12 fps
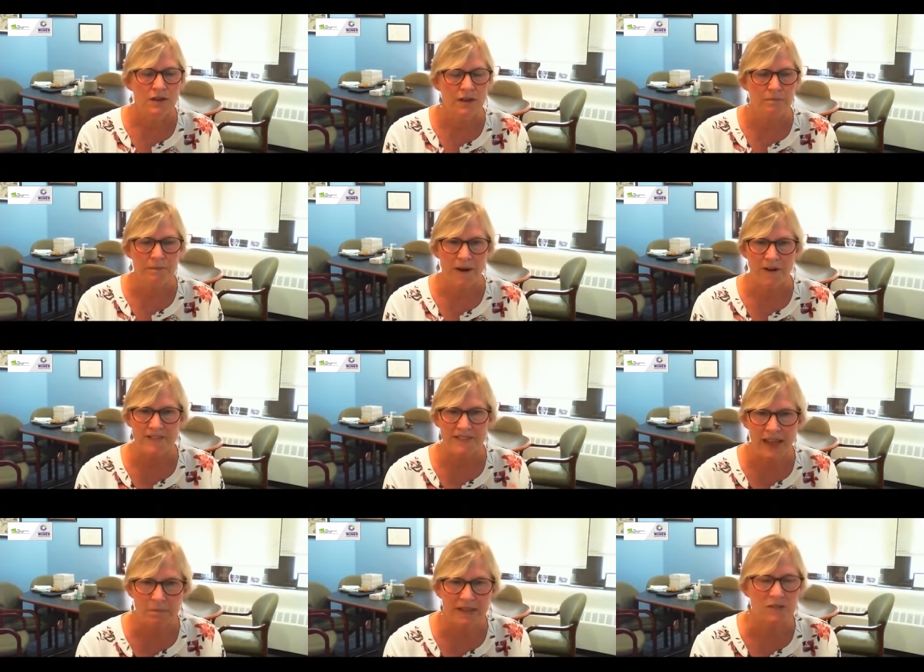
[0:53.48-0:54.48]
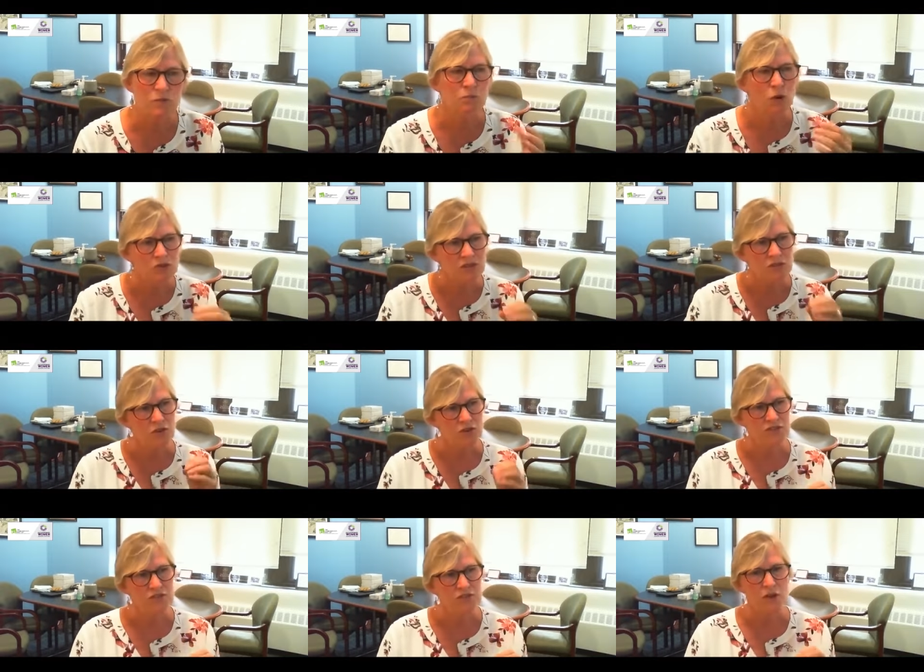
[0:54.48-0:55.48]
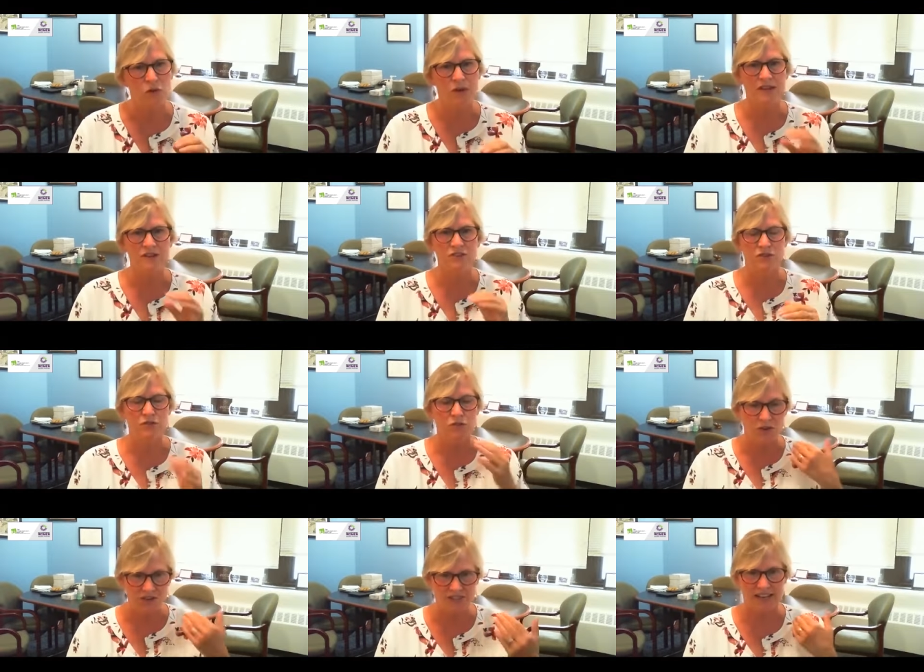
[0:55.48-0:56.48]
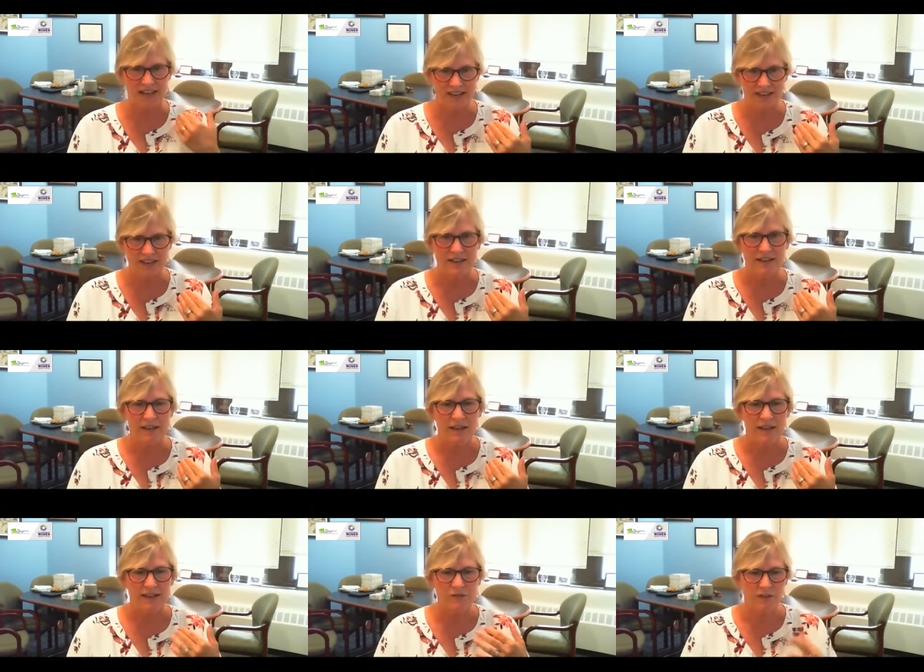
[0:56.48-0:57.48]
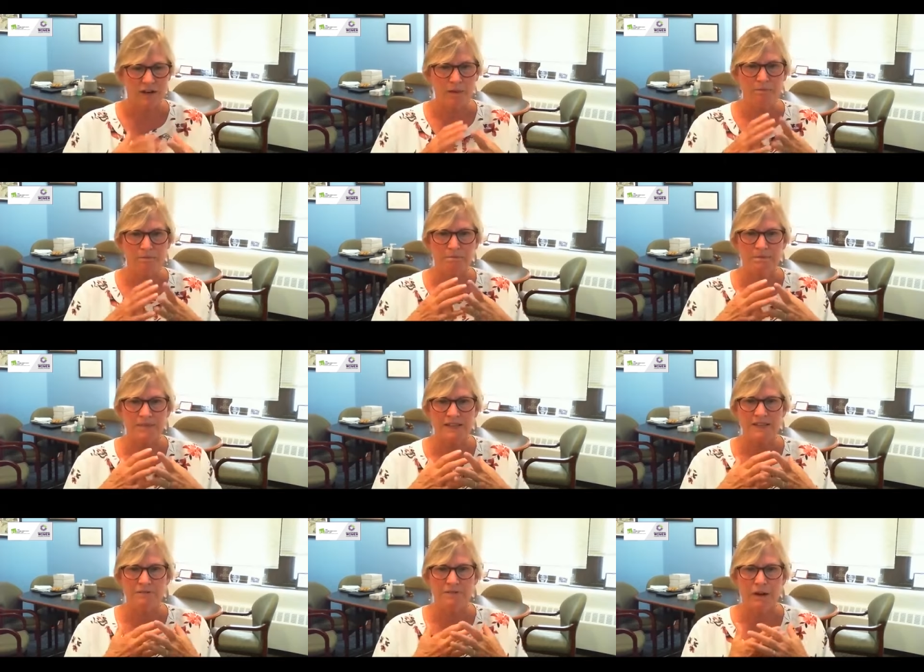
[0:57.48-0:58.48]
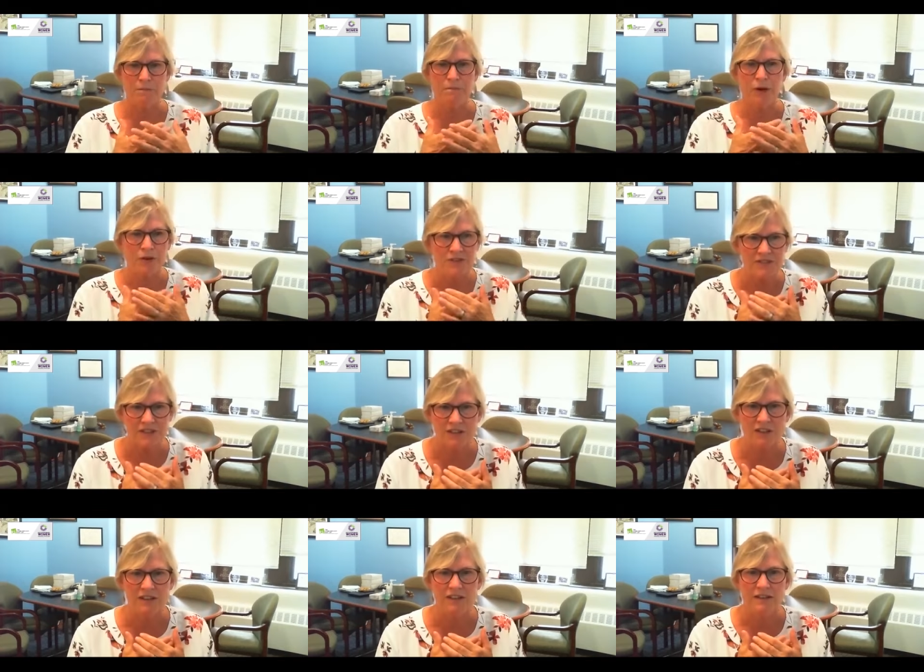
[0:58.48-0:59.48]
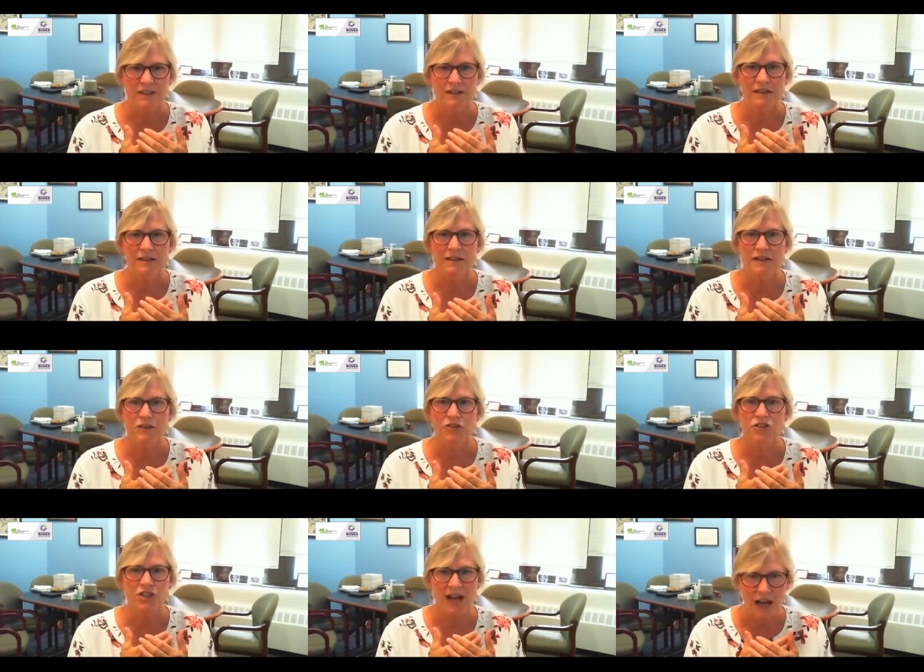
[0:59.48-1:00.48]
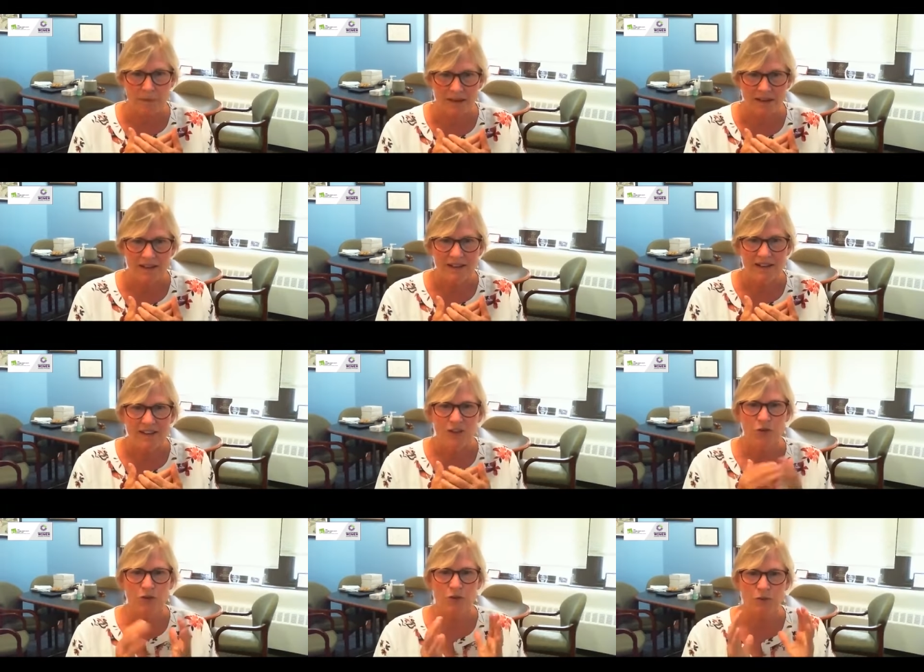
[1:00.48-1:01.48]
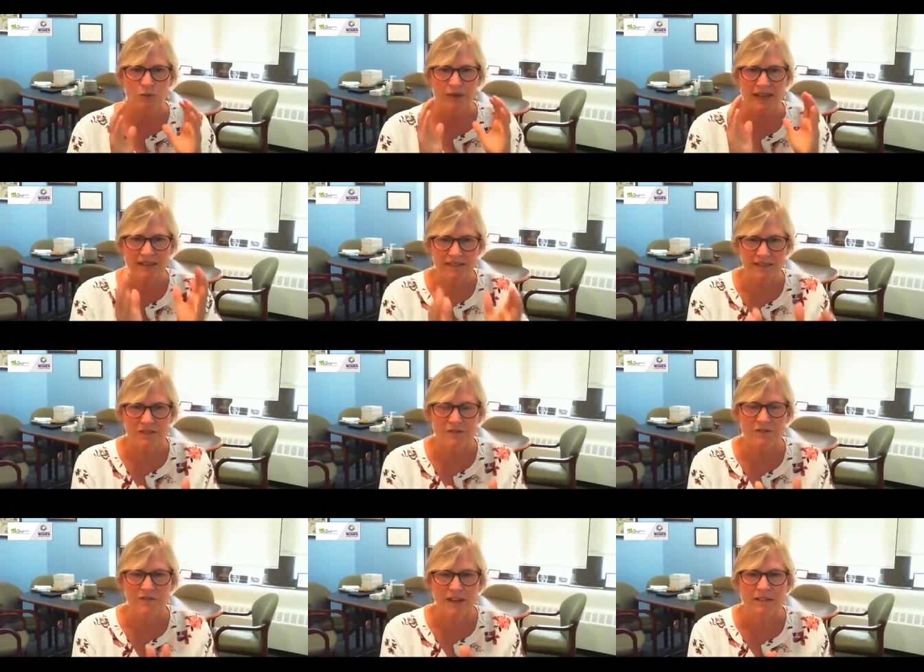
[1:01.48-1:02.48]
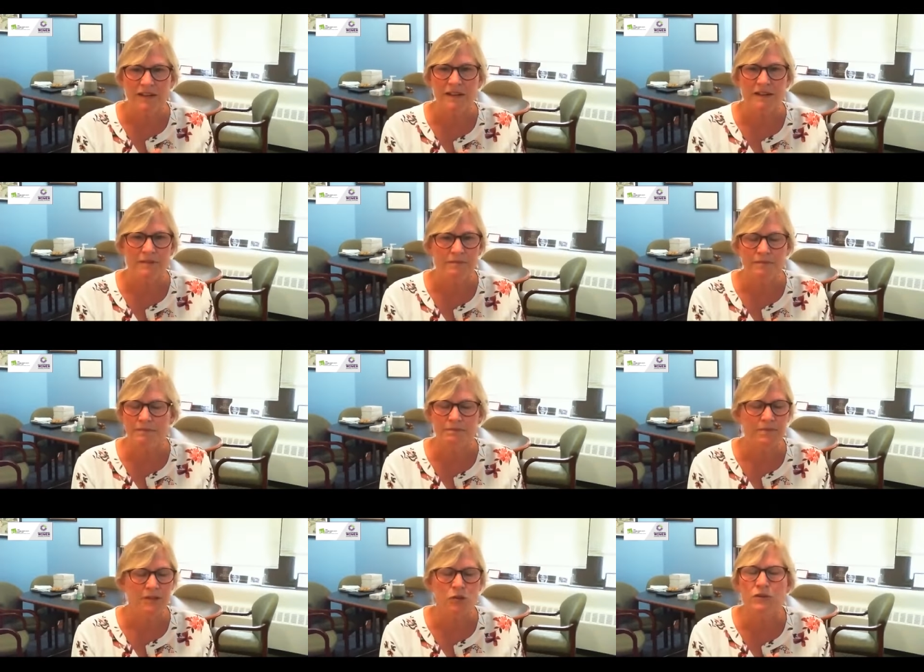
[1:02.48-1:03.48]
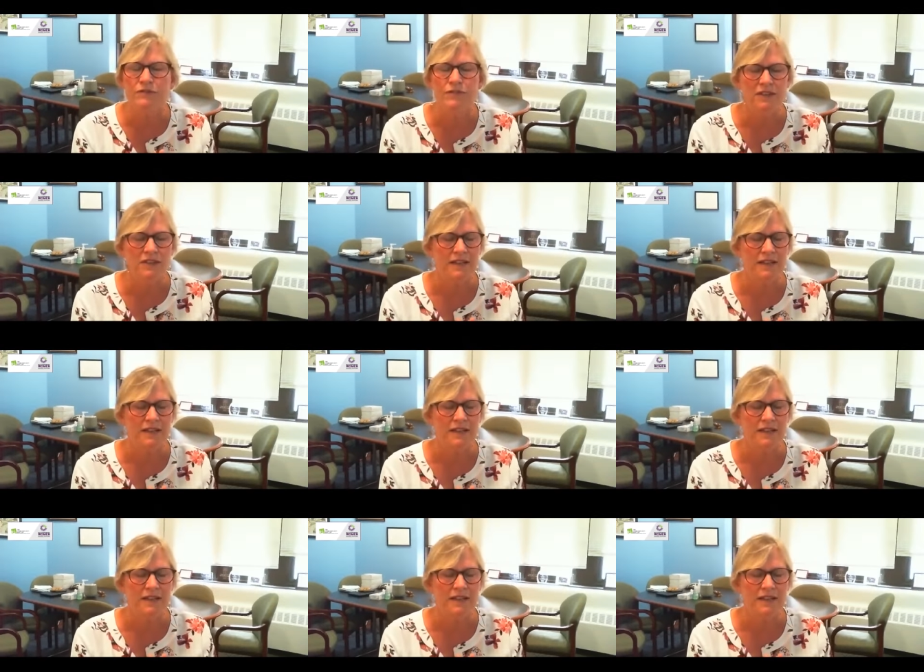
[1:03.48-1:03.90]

impart that because most nurses go into nursing. It's very it's a very personal job you, you make these very beautiful